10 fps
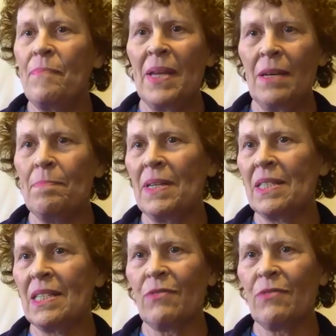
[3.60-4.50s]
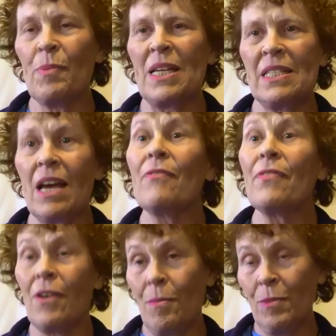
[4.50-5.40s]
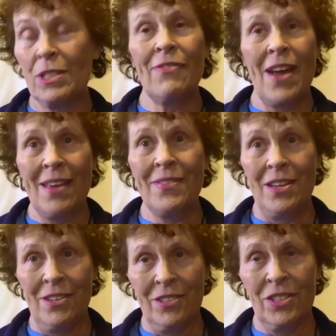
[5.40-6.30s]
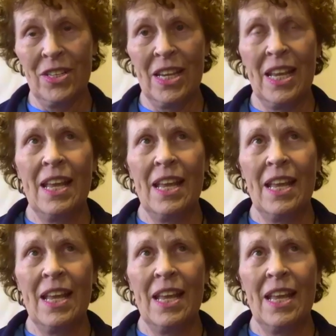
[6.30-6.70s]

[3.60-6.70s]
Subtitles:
been in business for myself for almost 5 years.